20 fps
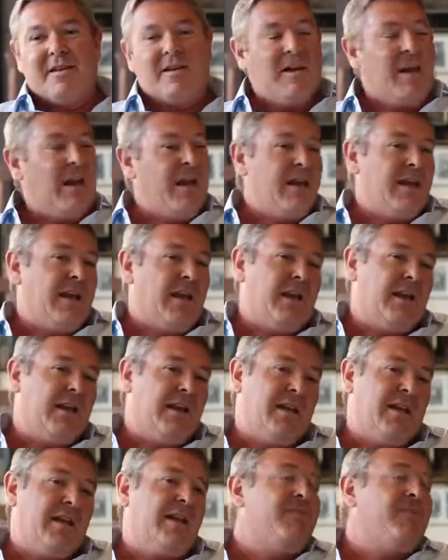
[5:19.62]

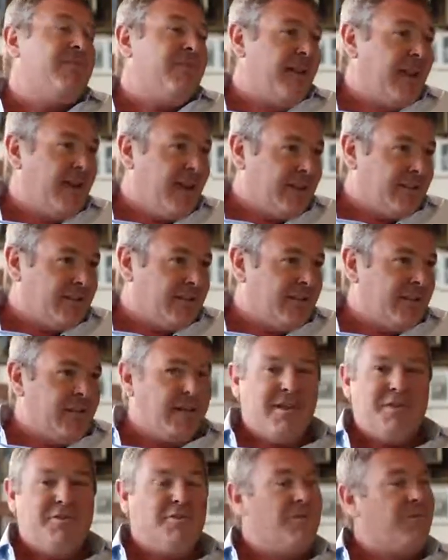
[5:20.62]
any event
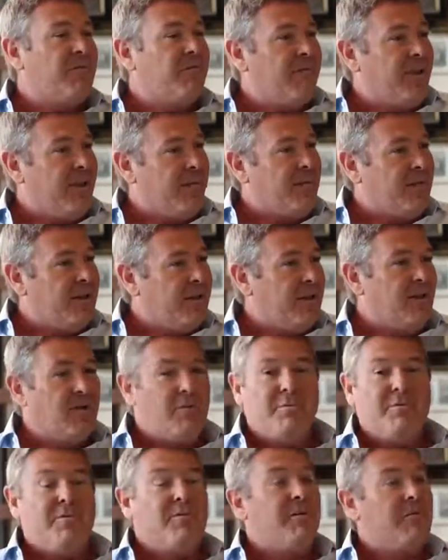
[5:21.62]
in your family or
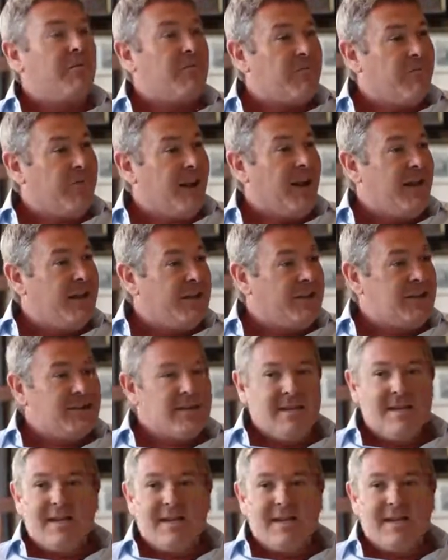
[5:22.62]
with your friends,